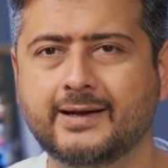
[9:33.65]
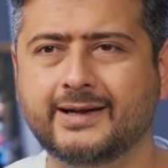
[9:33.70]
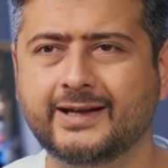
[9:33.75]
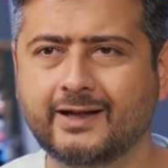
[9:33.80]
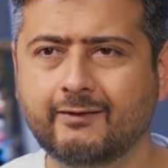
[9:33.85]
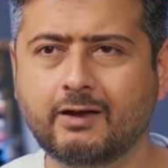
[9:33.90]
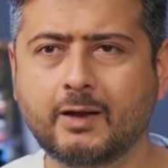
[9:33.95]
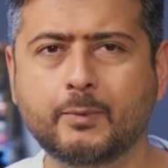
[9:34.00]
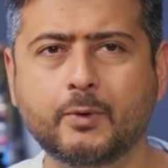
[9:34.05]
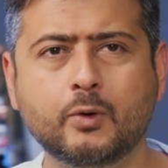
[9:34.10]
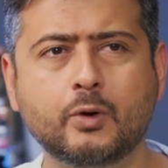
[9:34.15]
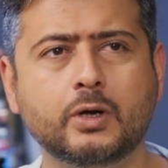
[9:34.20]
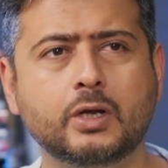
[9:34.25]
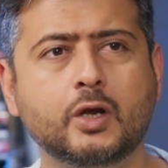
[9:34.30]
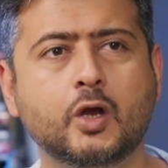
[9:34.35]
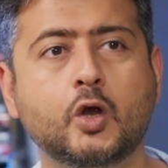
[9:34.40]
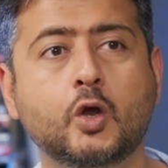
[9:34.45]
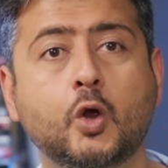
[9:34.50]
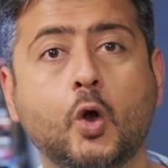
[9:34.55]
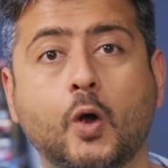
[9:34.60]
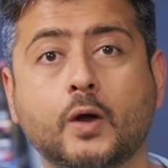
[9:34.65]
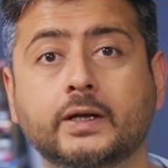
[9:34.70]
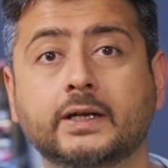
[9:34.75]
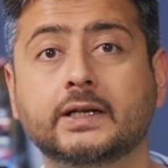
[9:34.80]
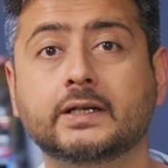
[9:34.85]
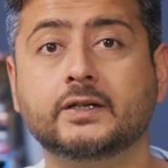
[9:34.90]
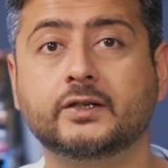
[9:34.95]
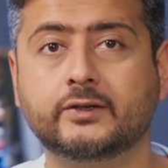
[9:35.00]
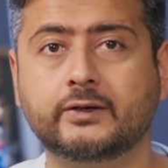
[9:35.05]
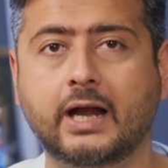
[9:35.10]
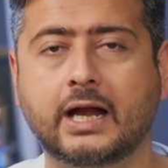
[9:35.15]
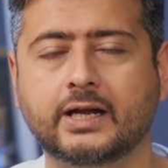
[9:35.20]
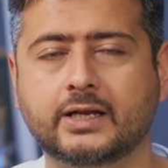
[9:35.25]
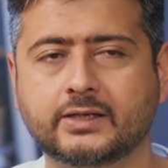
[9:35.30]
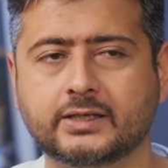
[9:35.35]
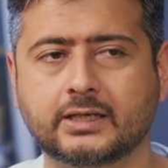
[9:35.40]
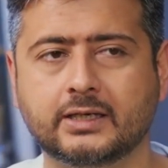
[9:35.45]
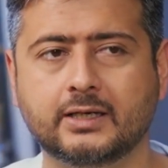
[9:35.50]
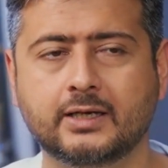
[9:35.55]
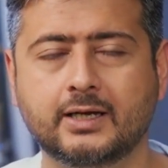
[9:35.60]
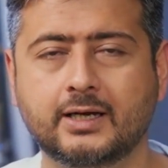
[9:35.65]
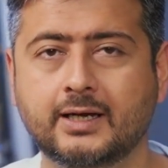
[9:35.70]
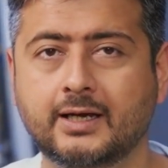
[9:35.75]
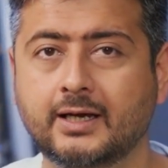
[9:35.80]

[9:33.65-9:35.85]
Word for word: Develop a good content strategy.